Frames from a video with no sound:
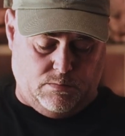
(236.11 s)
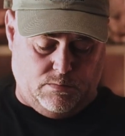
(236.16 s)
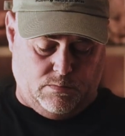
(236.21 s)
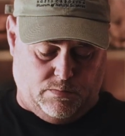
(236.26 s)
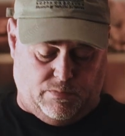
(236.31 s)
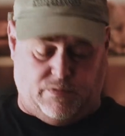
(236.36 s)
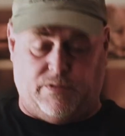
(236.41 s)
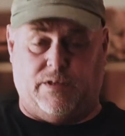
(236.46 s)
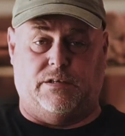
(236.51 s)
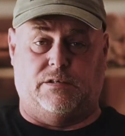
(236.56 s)

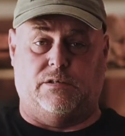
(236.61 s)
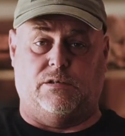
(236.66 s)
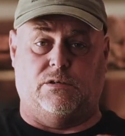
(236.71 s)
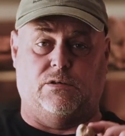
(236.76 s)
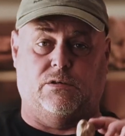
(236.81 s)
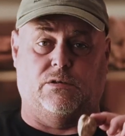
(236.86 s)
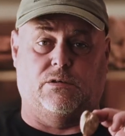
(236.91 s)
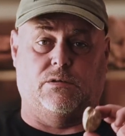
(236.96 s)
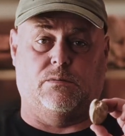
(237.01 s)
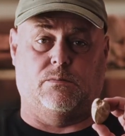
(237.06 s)
this
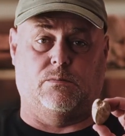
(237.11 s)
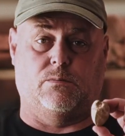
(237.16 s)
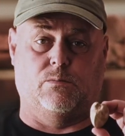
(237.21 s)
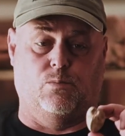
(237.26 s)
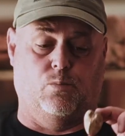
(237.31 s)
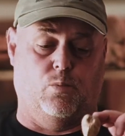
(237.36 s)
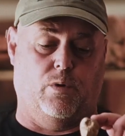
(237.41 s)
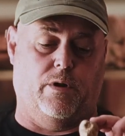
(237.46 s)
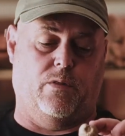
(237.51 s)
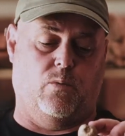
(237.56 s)
is
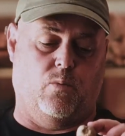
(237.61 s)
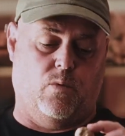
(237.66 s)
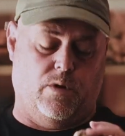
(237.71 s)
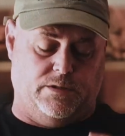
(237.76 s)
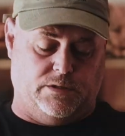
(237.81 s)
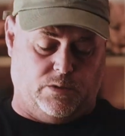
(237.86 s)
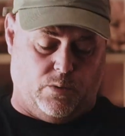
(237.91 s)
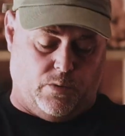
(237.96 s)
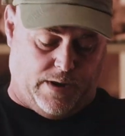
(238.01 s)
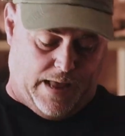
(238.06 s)
one of the
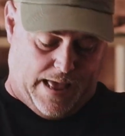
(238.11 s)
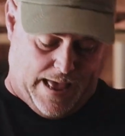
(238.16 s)
ones I want to